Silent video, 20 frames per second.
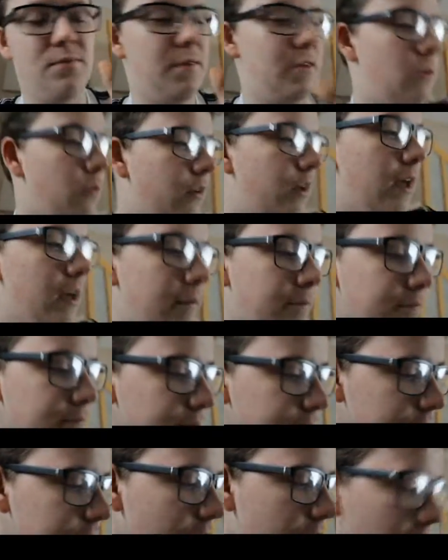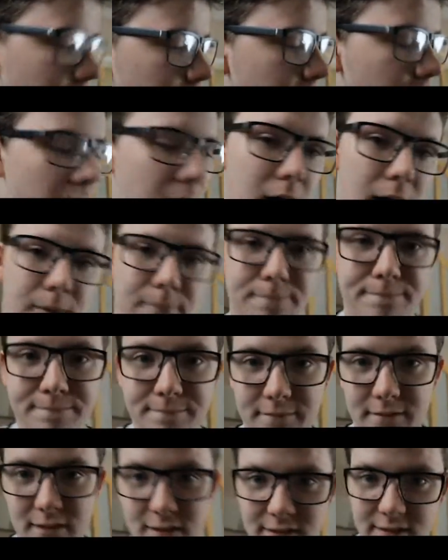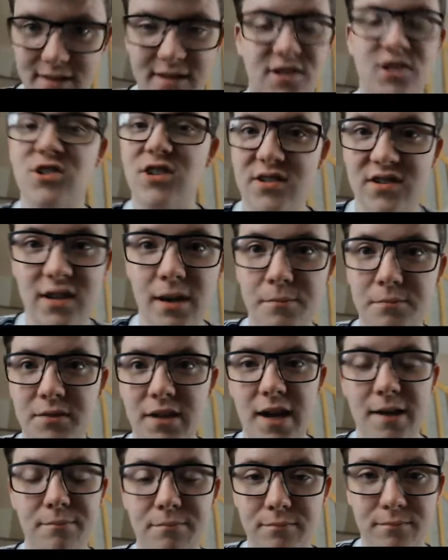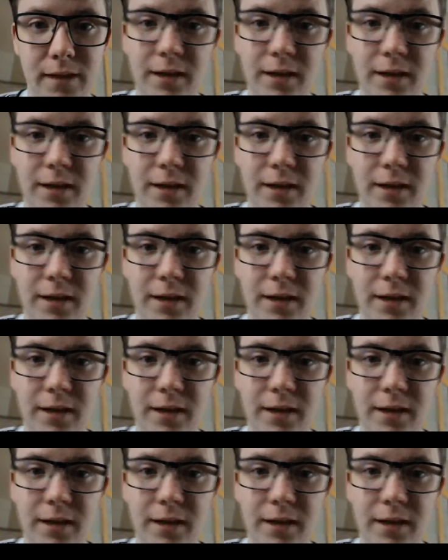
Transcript: up, I don't care. Um, this is just an update.